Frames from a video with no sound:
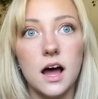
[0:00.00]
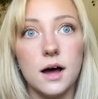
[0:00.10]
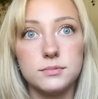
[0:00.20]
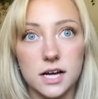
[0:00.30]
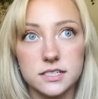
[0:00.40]

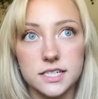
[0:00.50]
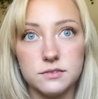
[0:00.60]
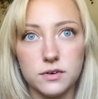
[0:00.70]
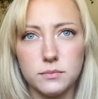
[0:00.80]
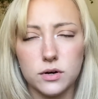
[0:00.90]
abducted
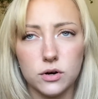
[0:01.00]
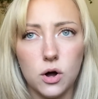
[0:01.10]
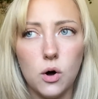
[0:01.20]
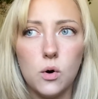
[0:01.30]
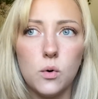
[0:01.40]
from her
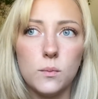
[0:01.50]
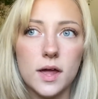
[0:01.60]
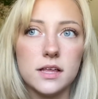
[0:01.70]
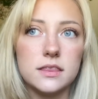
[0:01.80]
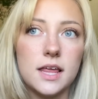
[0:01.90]
home
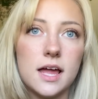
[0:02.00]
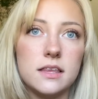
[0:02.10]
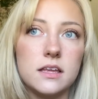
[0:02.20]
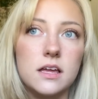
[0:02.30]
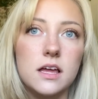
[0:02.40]
and then